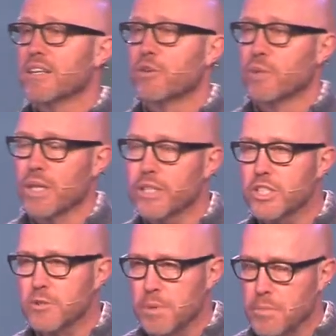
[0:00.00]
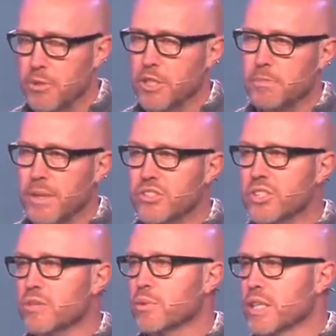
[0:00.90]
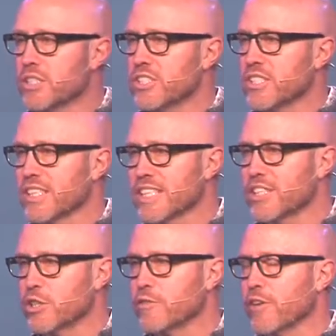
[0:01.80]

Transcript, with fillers: the religious people especially the religious leaders